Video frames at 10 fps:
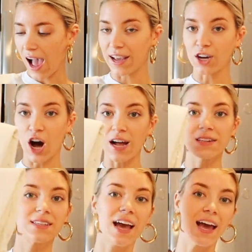I
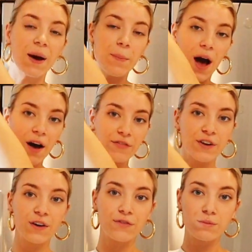got a
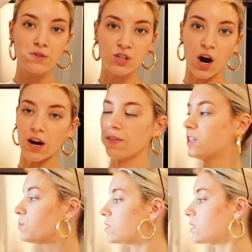puffer from Zara.
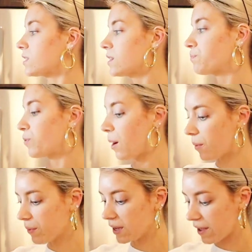This was
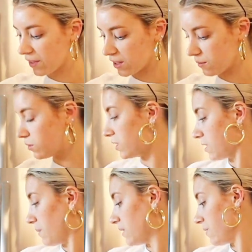probably, I think, the most
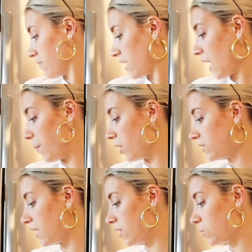expensive thing I bought
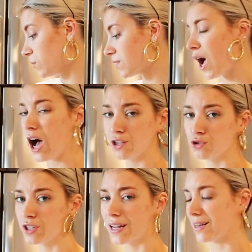today. This was
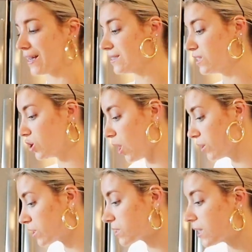
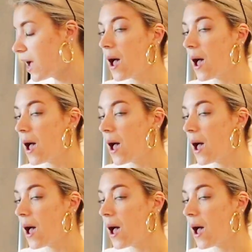$119.